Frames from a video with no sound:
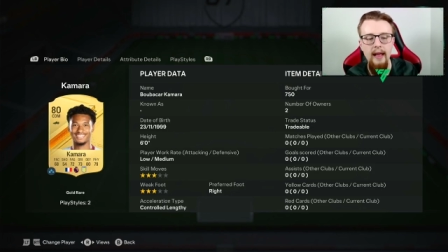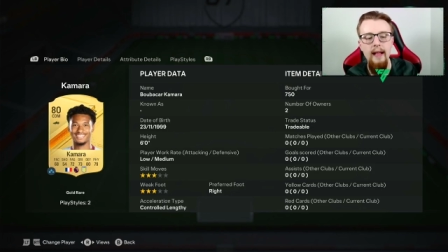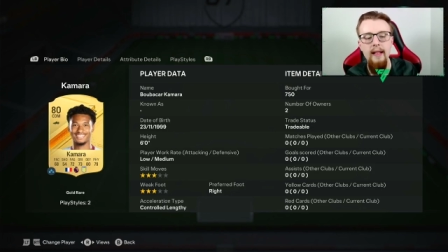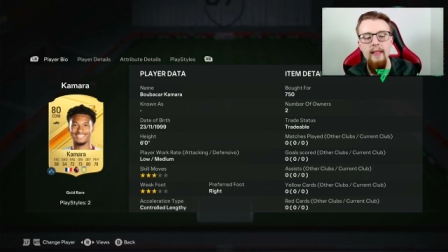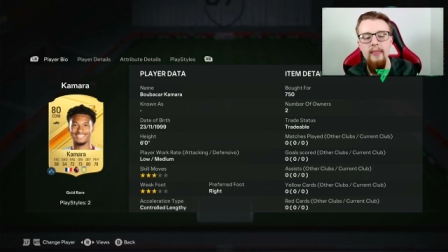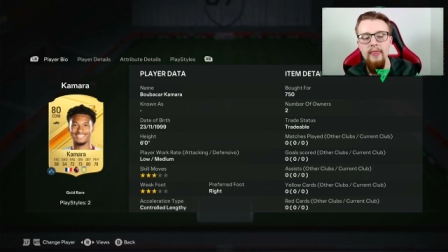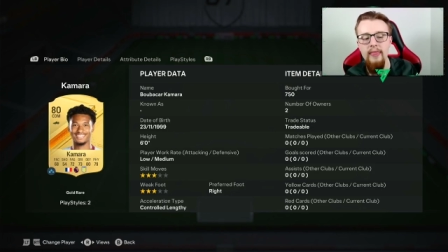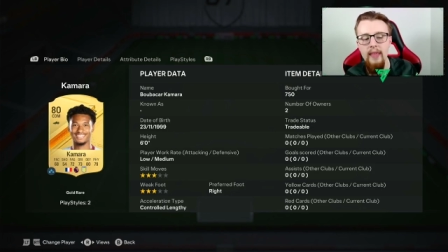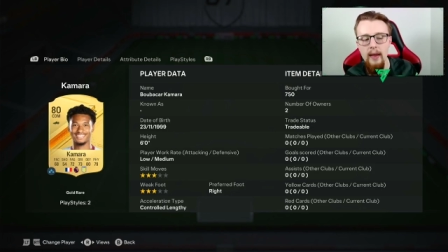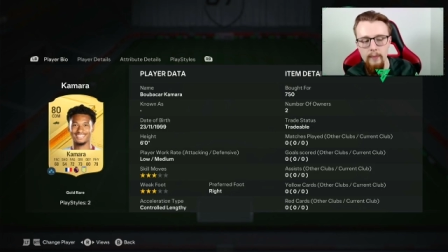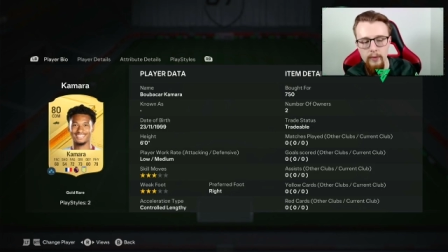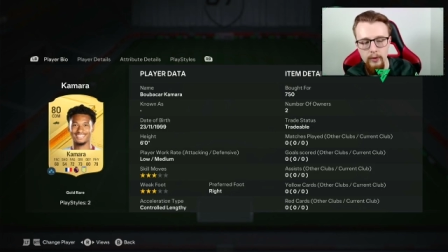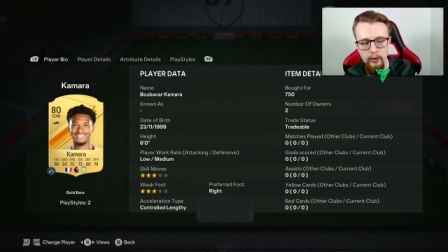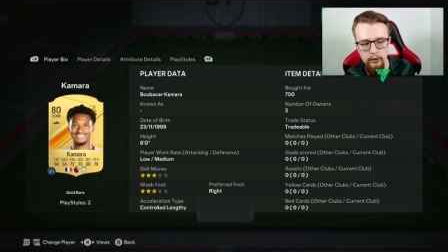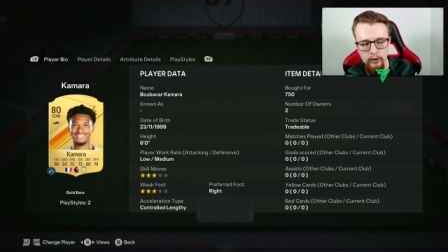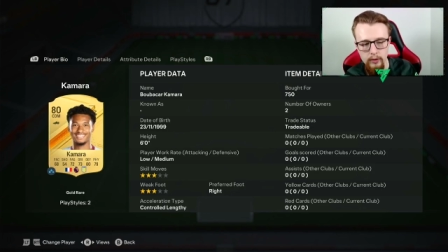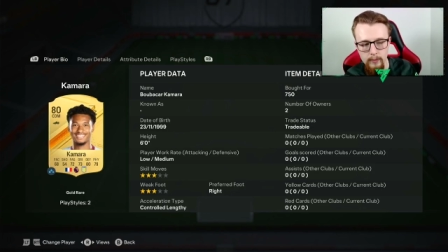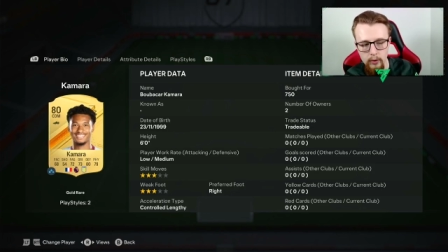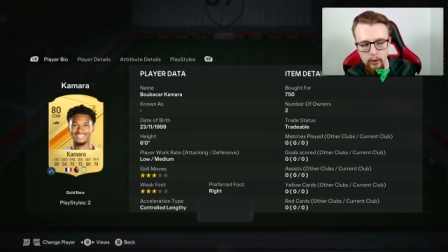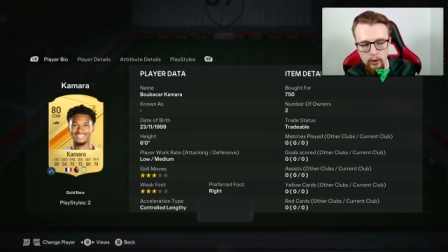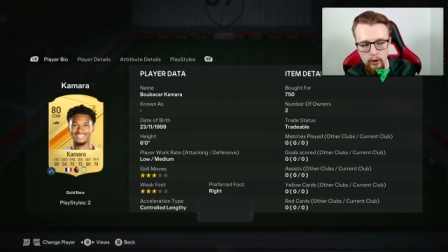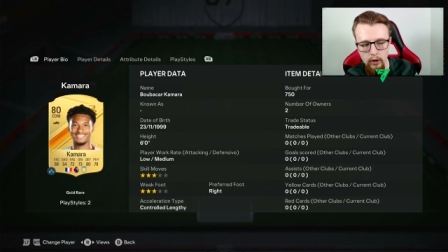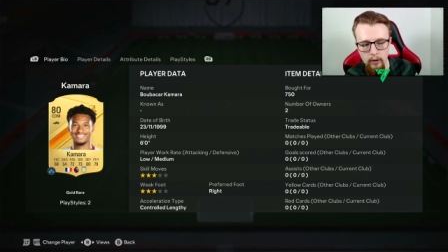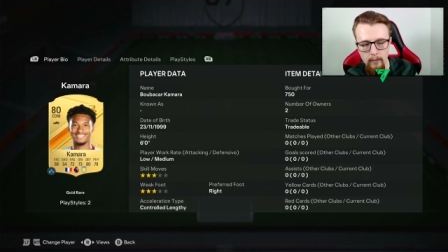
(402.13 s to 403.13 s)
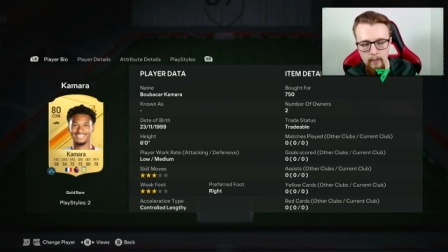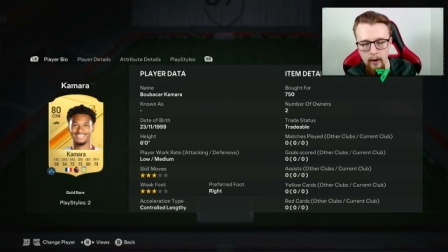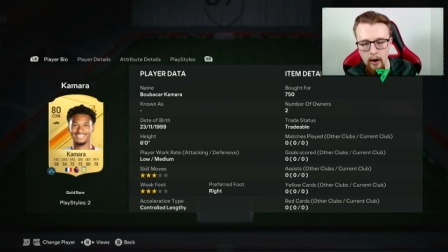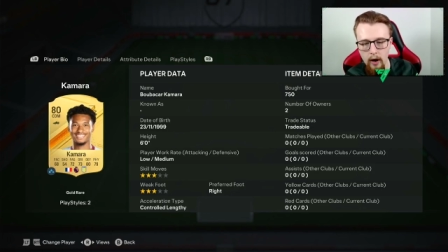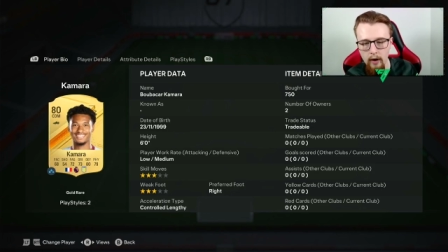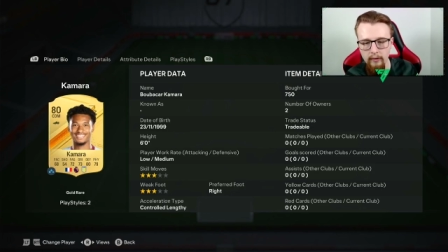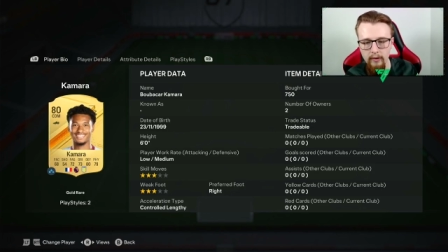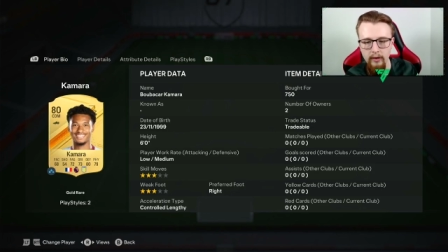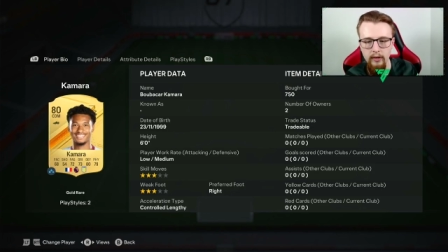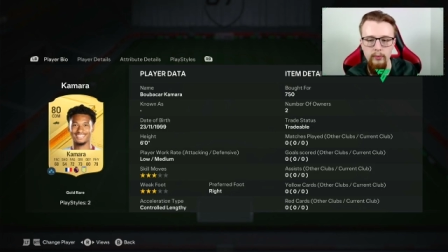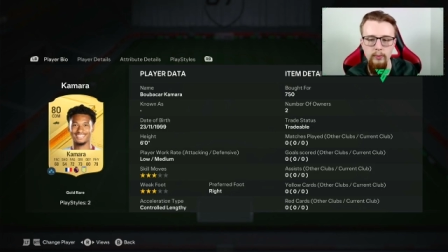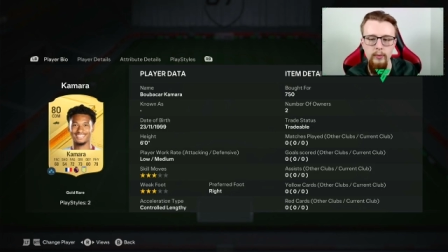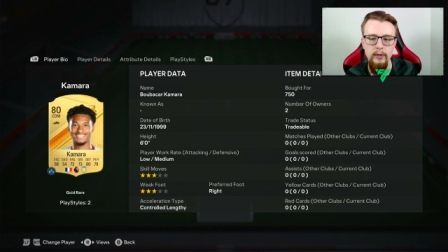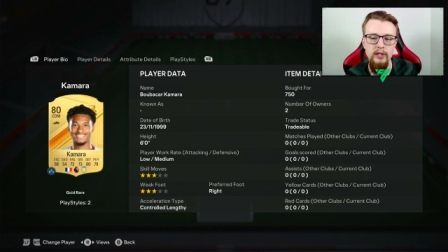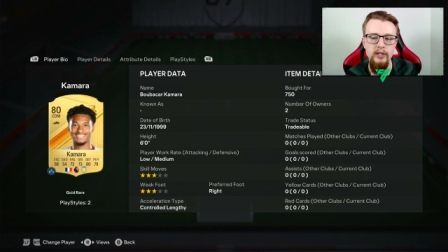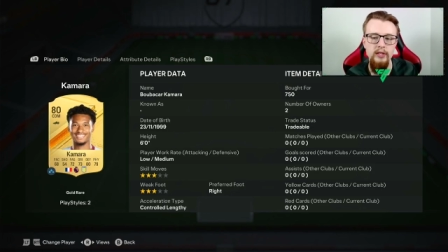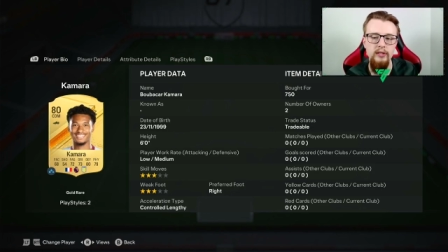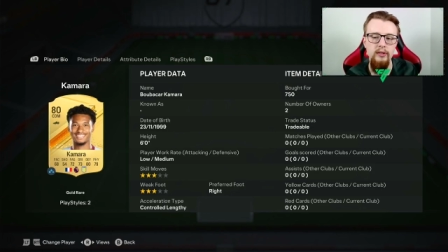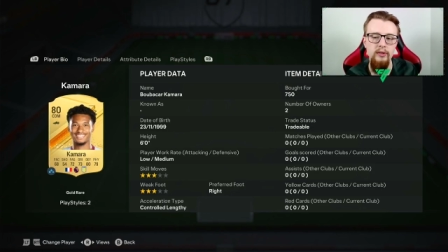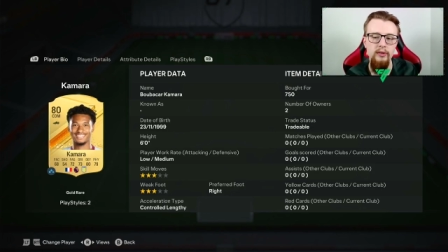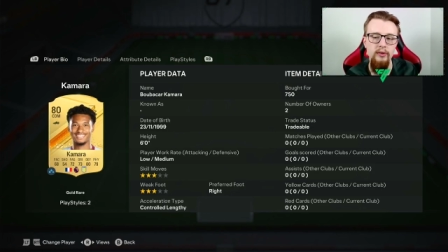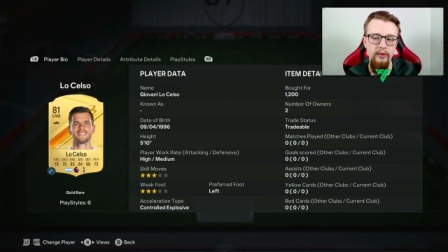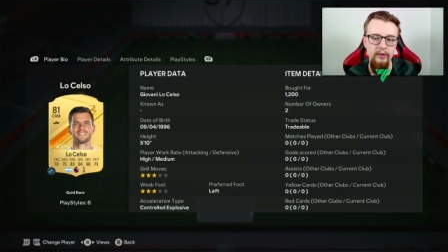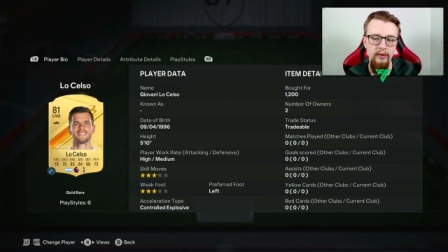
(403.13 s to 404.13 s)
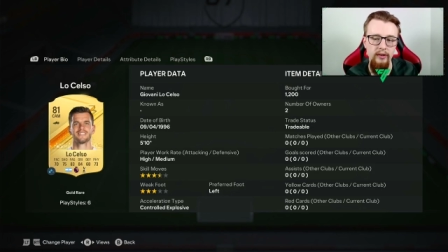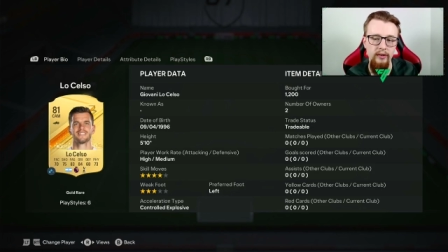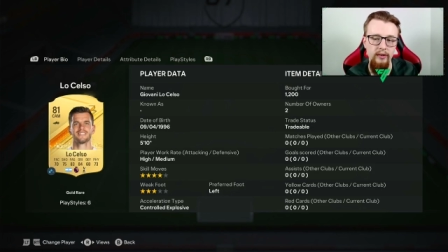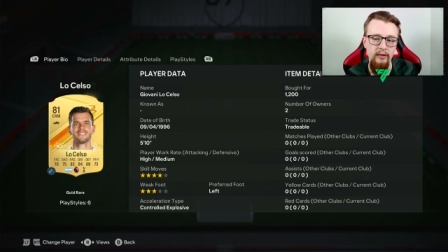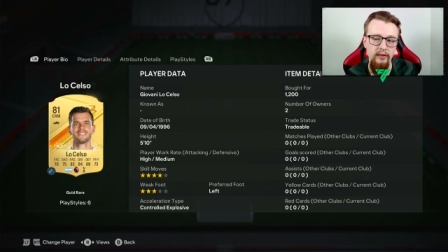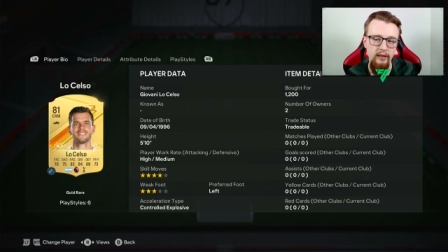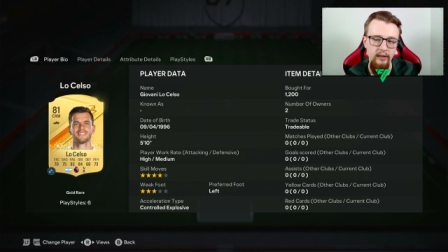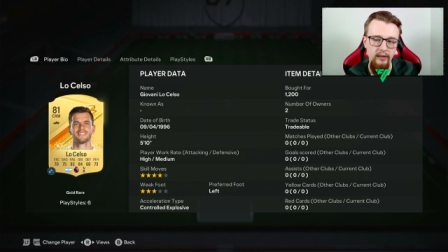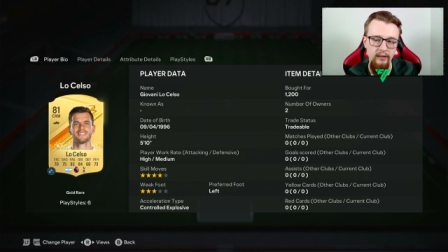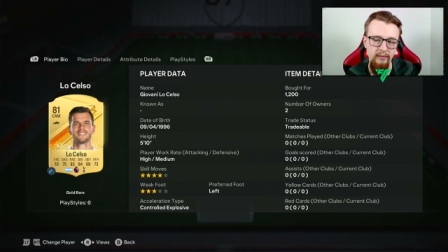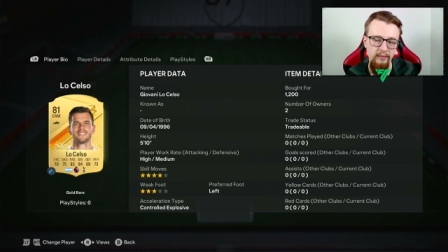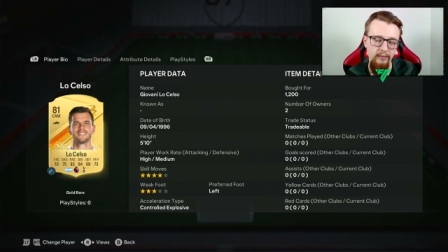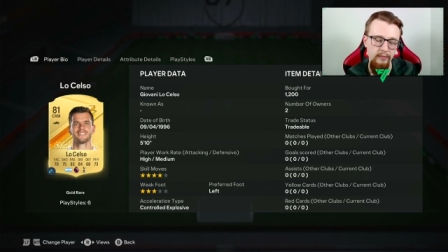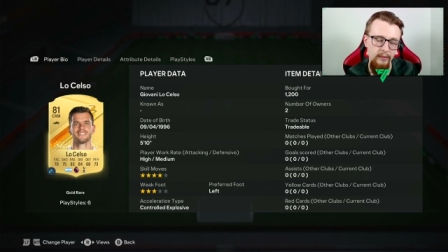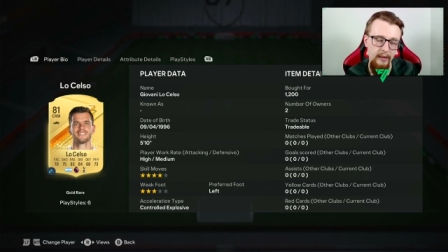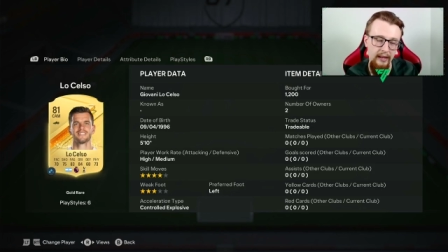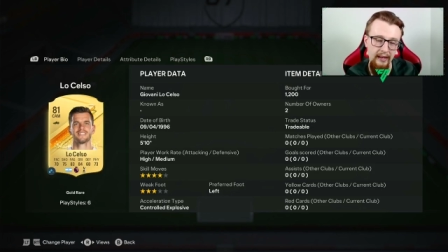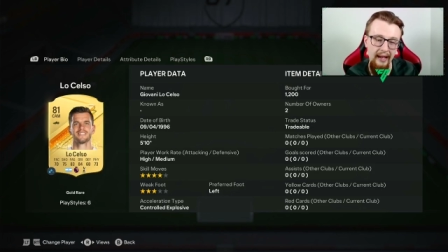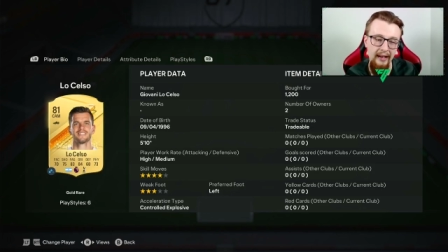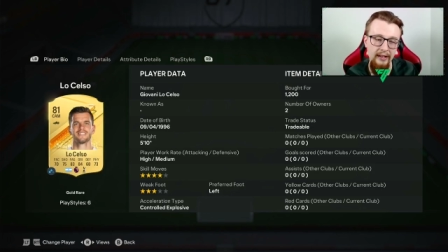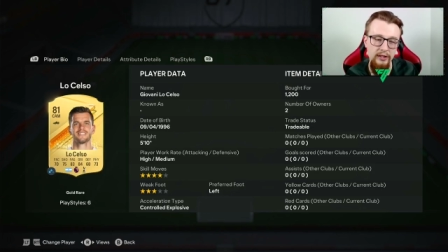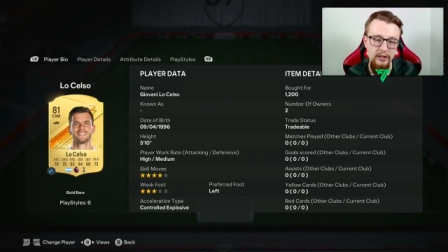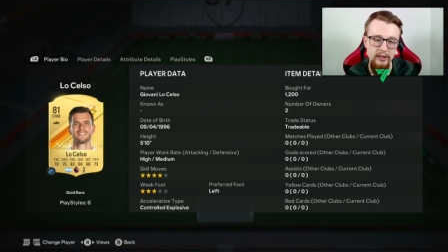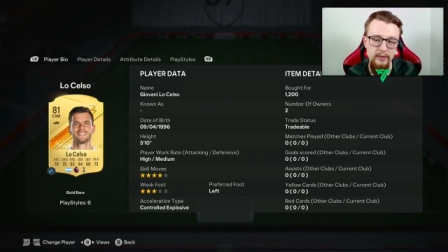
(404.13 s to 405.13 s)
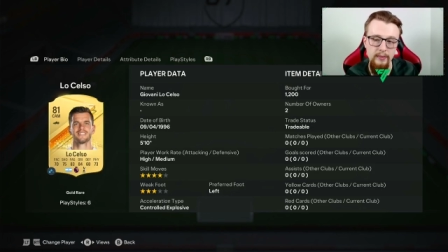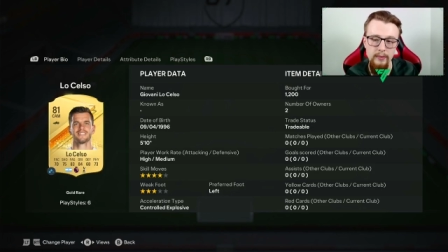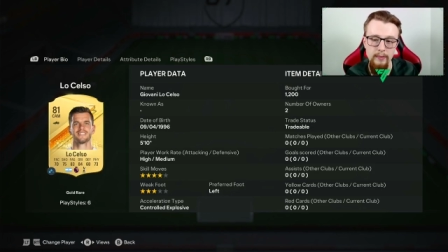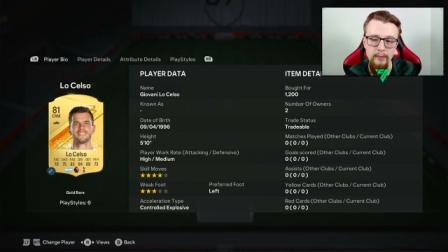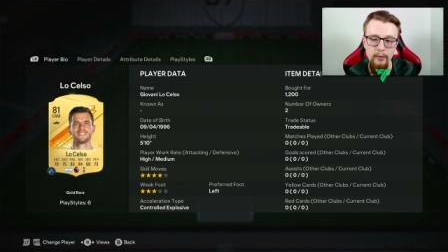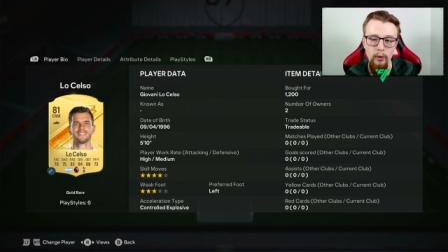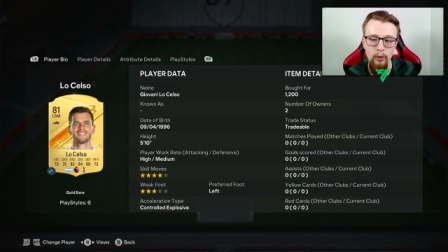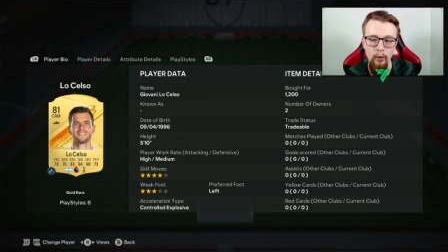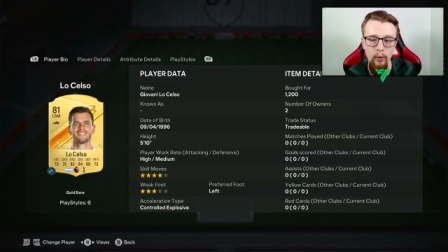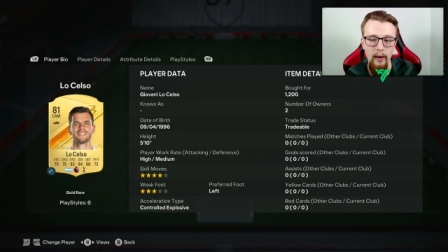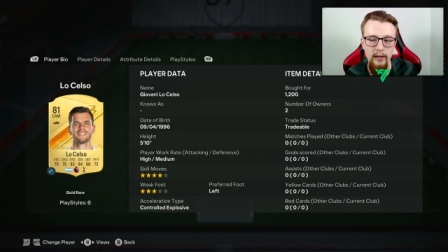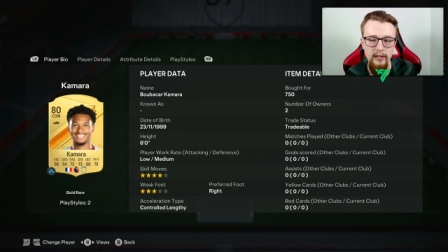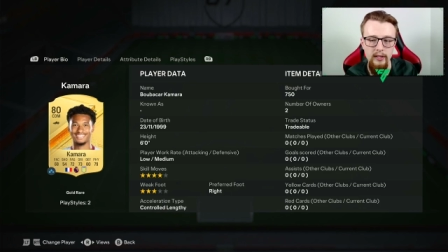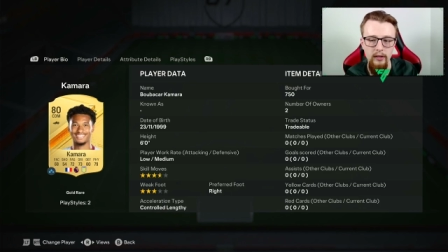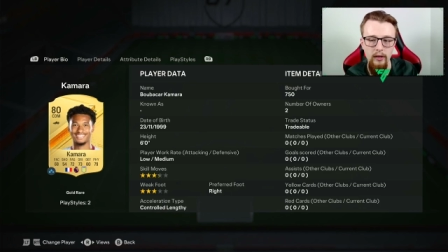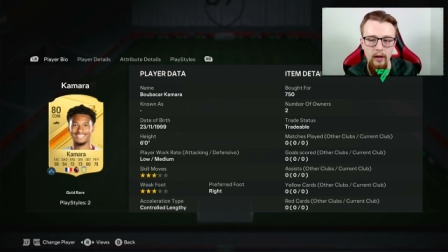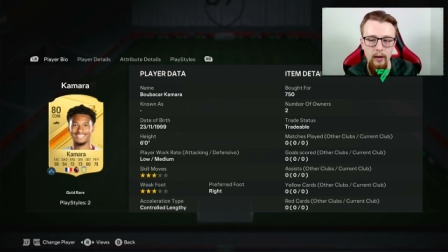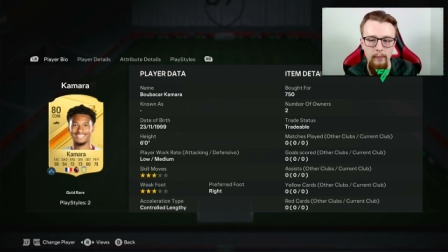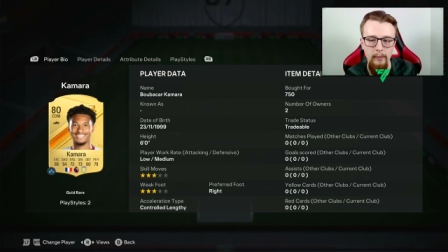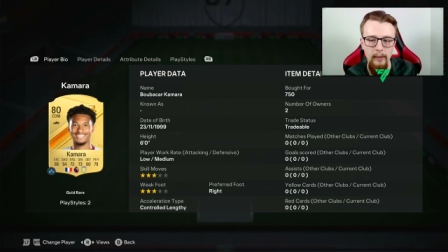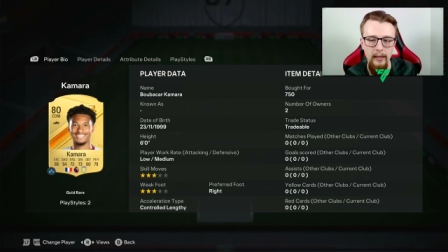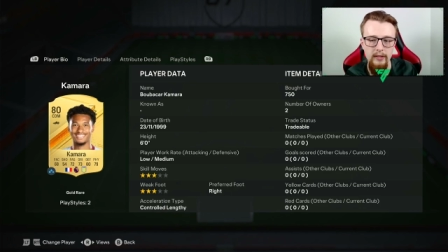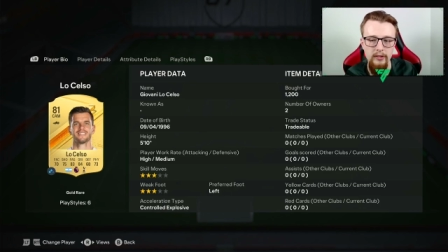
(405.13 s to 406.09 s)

Then we also bought Kamara, which is another, well, actually, we bought quite a lot of players.